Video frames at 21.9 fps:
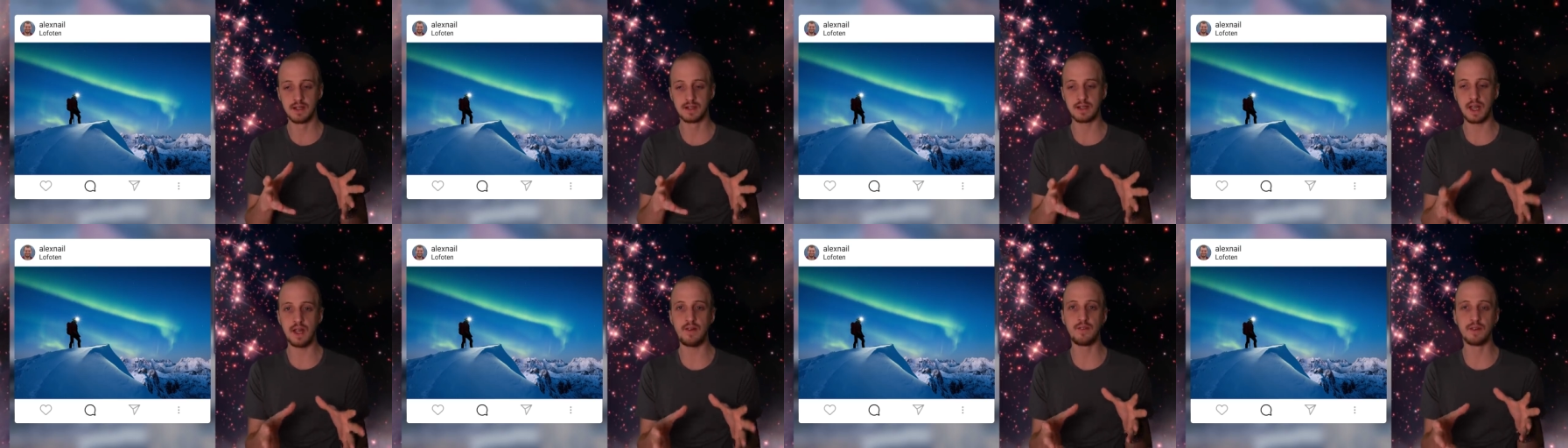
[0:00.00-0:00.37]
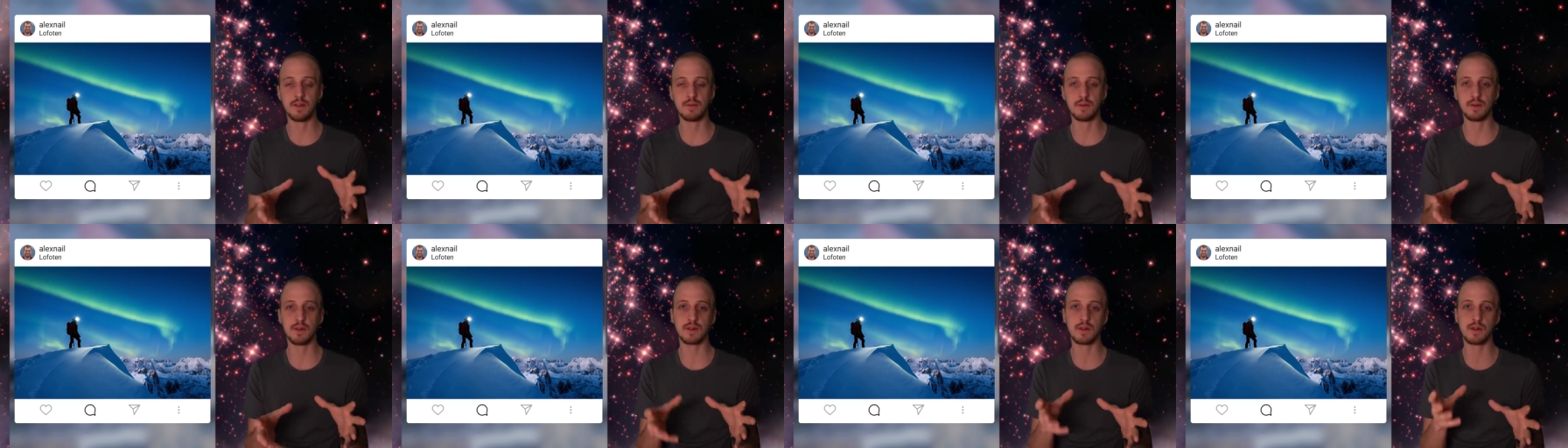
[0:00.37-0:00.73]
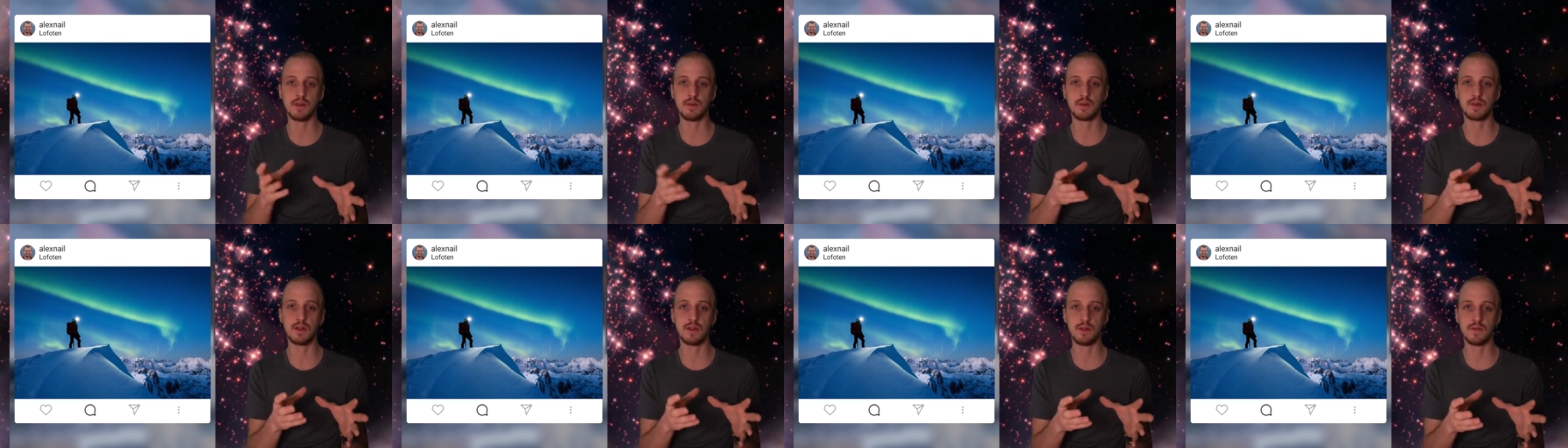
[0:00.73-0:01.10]
Definitely worth
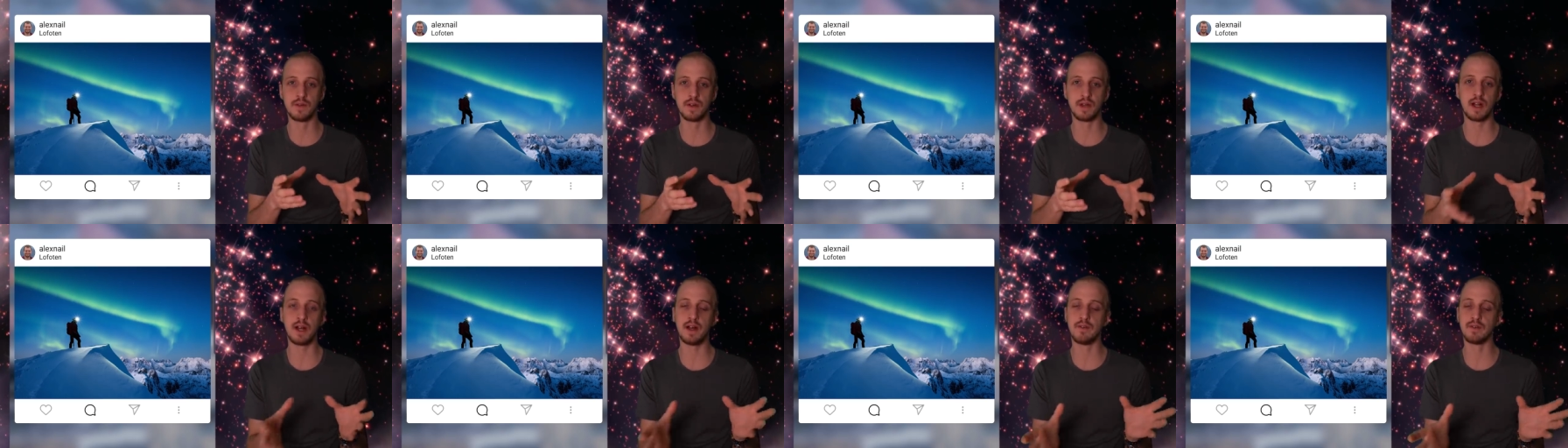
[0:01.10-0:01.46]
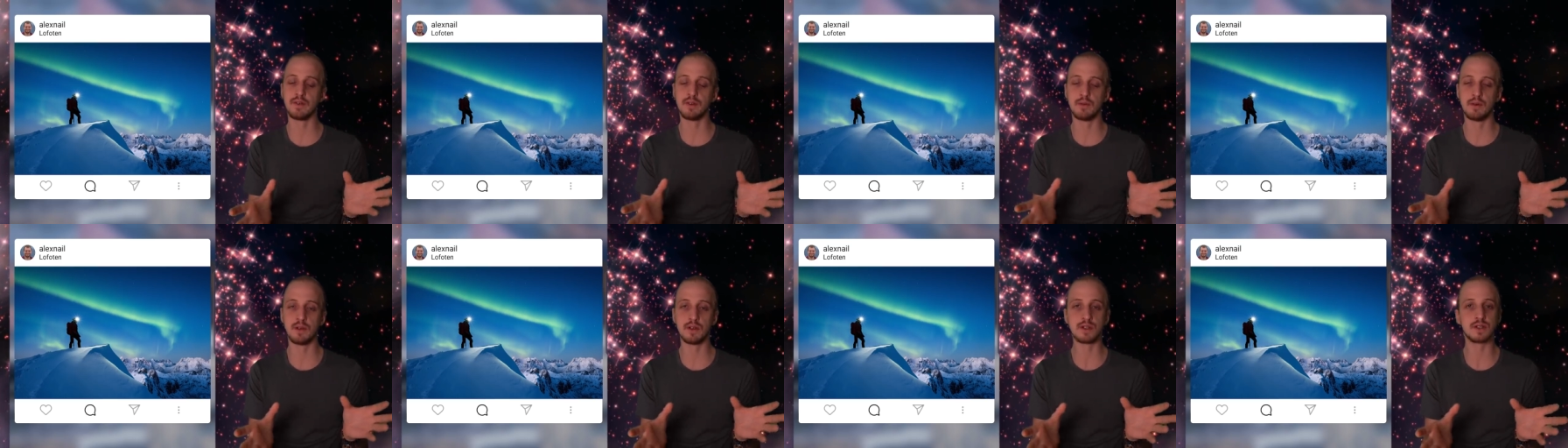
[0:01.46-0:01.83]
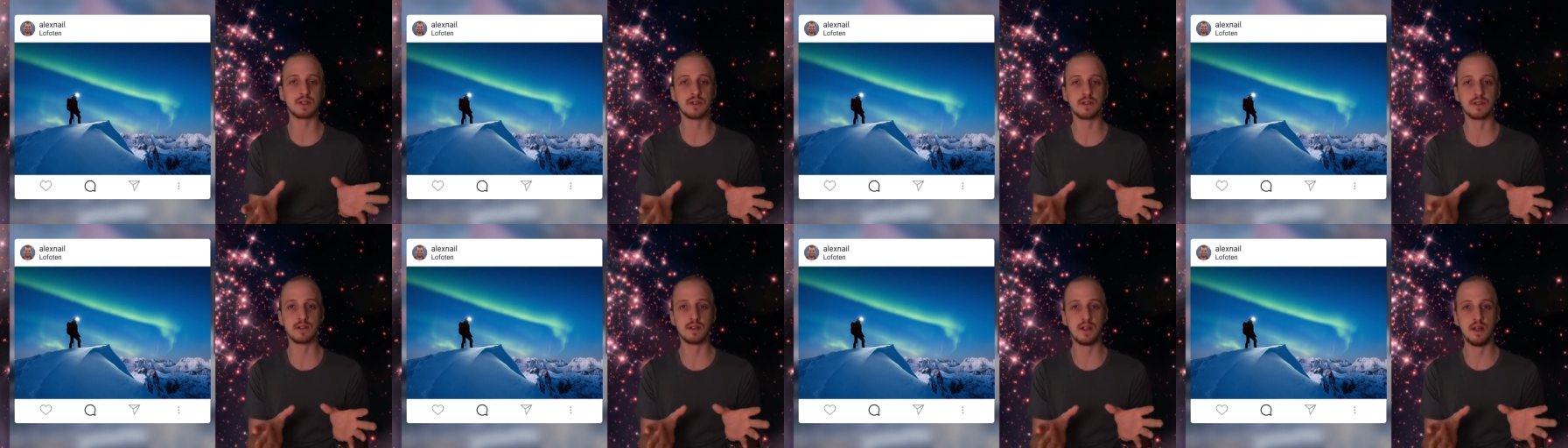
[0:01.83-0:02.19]
going over and having a watch
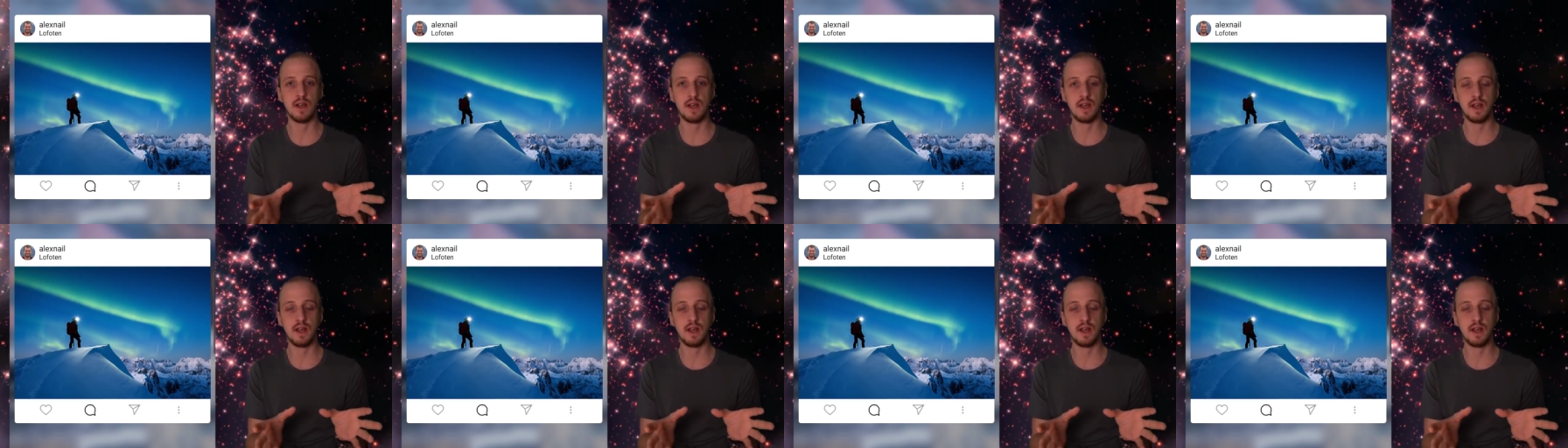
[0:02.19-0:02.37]
and